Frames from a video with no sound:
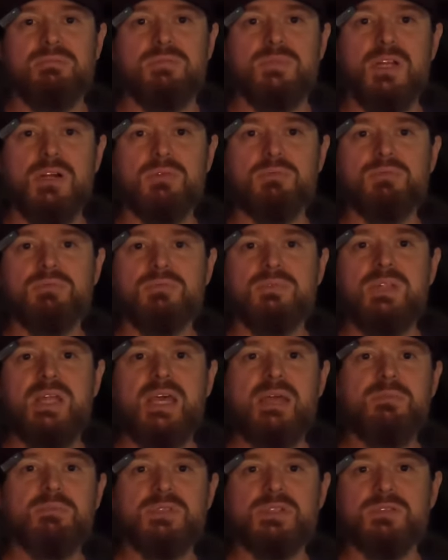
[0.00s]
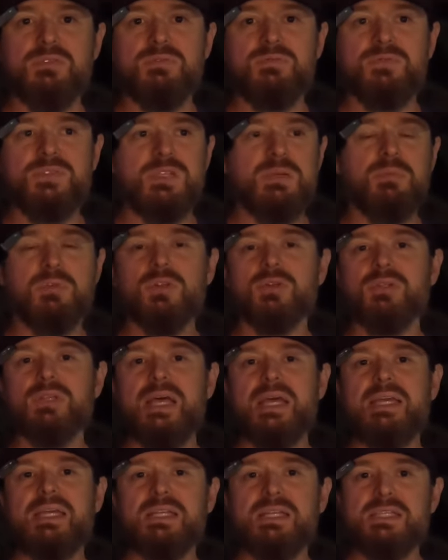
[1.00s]
you know, names of similar
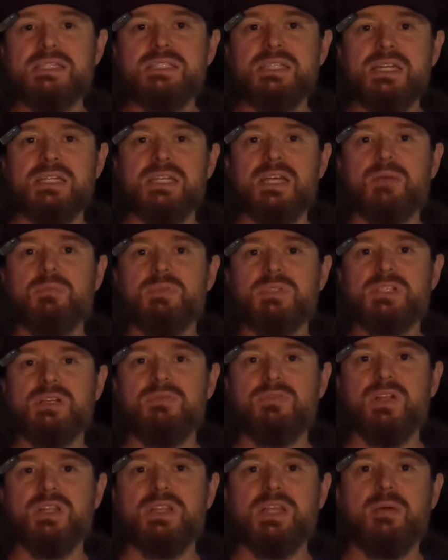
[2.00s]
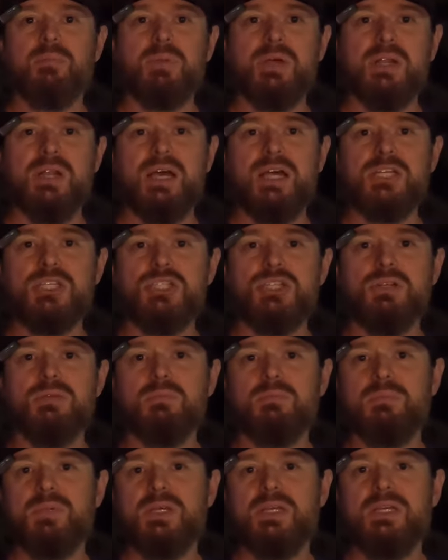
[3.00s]
likeness, that type of stuff like that, but I
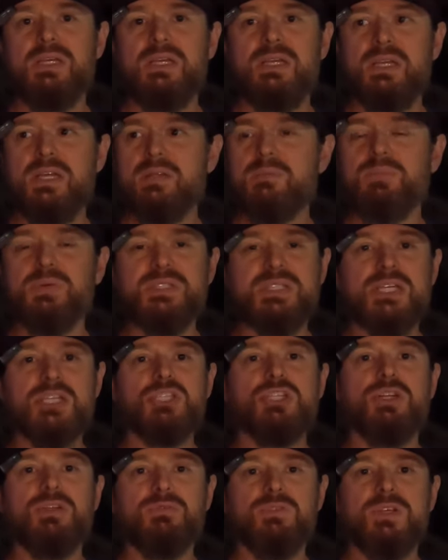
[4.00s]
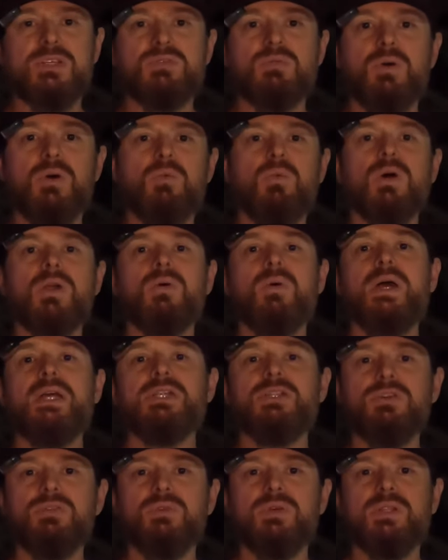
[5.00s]
shouldn't be in possession of this. What do I
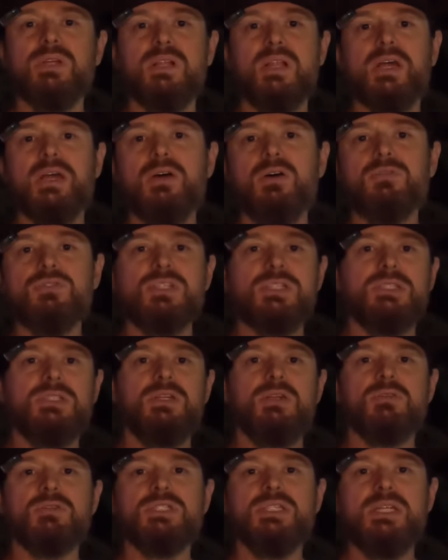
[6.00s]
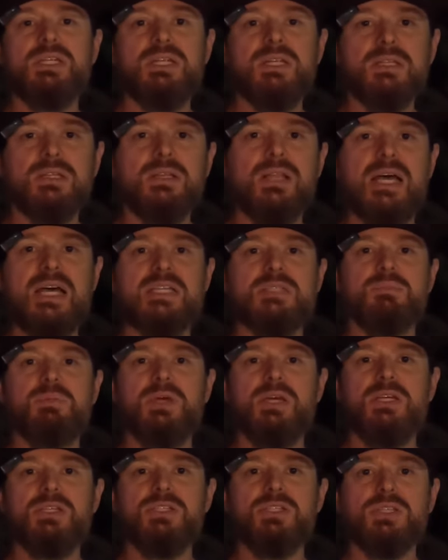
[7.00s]
do? And they're like, oh, just, you know, send in the last
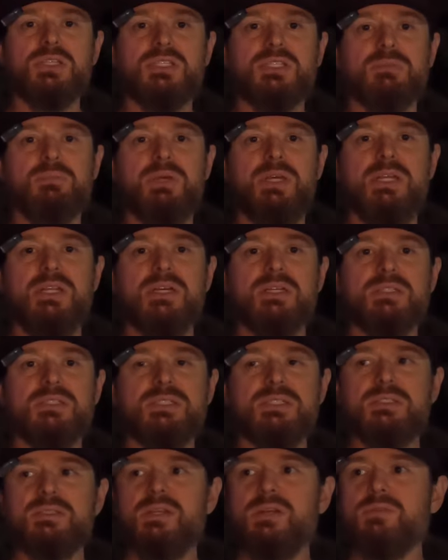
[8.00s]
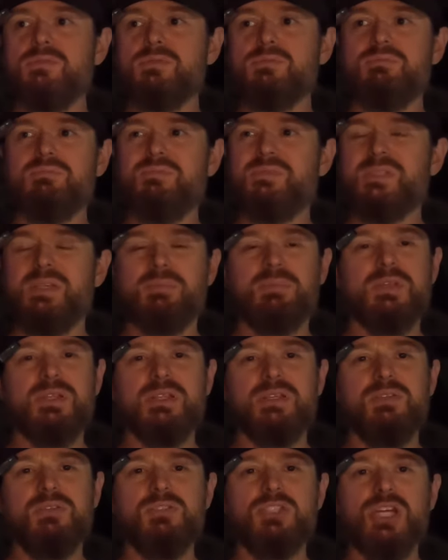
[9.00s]
page of the subpoena. It's, you know, something
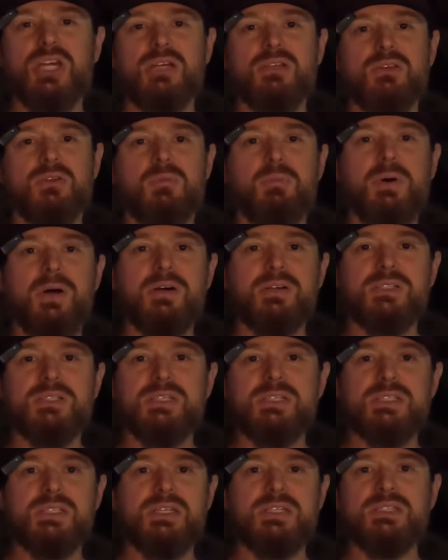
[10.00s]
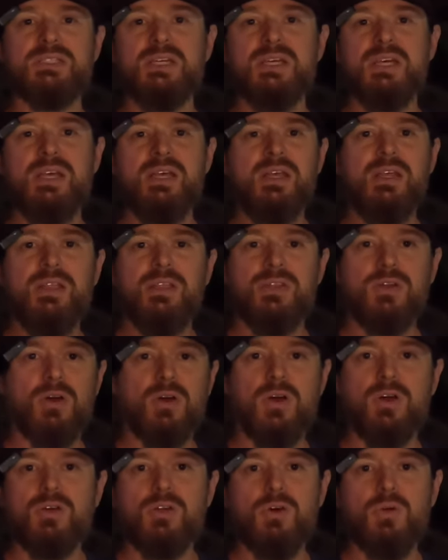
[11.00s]
that you check a little box that says
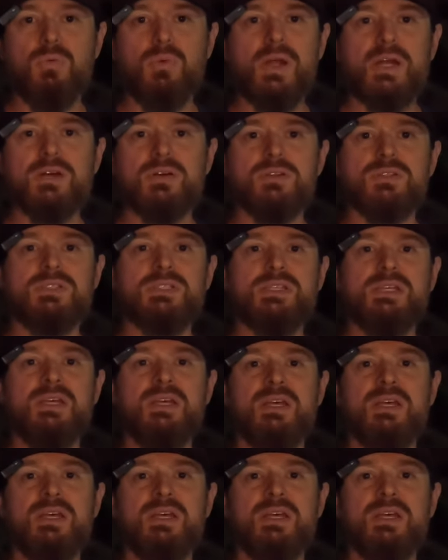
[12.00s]
there are no records.